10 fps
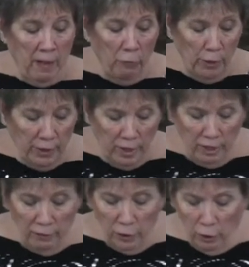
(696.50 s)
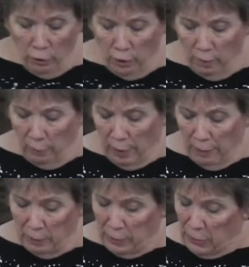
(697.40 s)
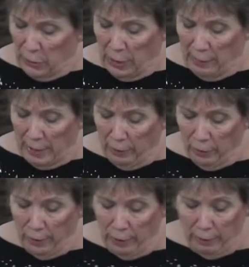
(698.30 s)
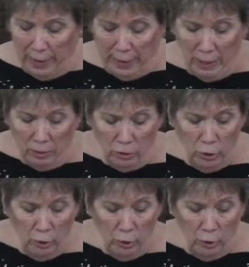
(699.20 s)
If you go to Proverbs 2, I'm not going there right now,